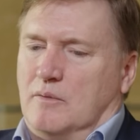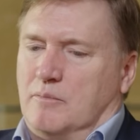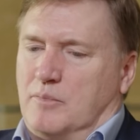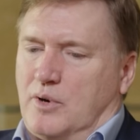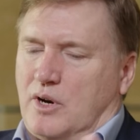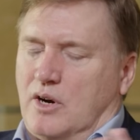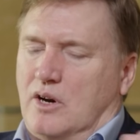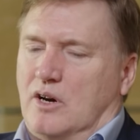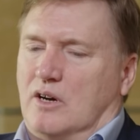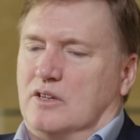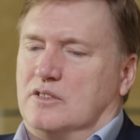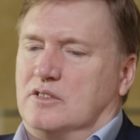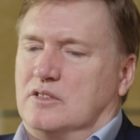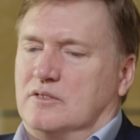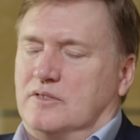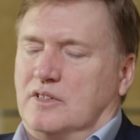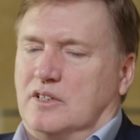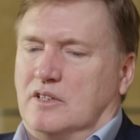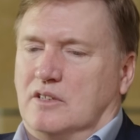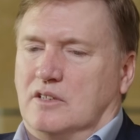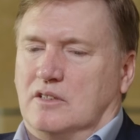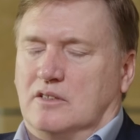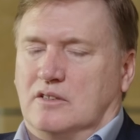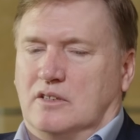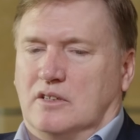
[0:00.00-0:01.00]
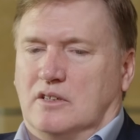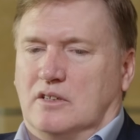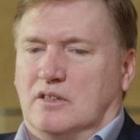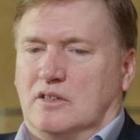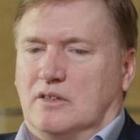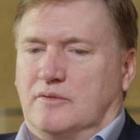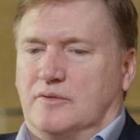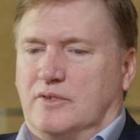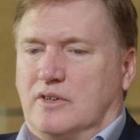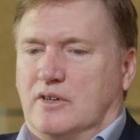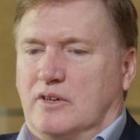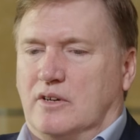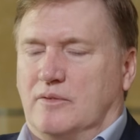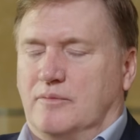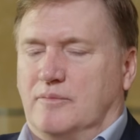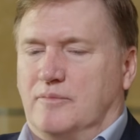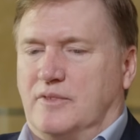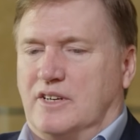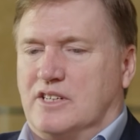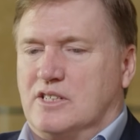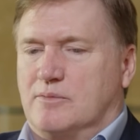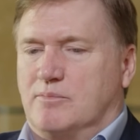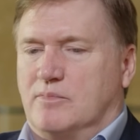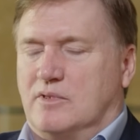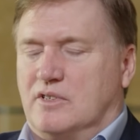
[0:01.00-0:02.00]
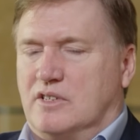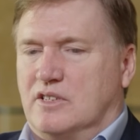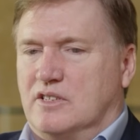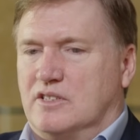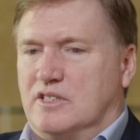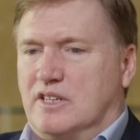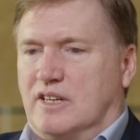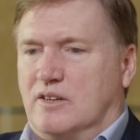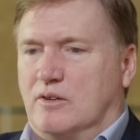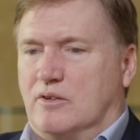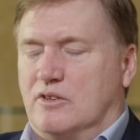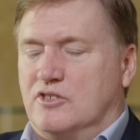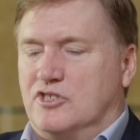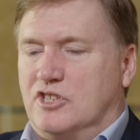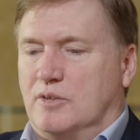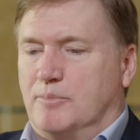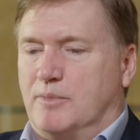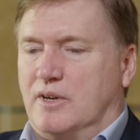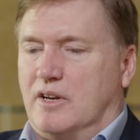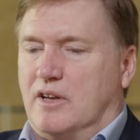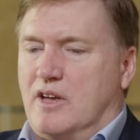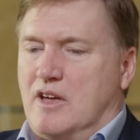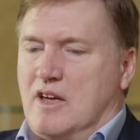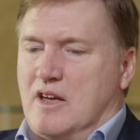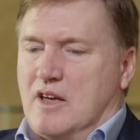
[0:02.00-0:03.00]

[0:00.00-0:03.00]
part of our investment in technology. But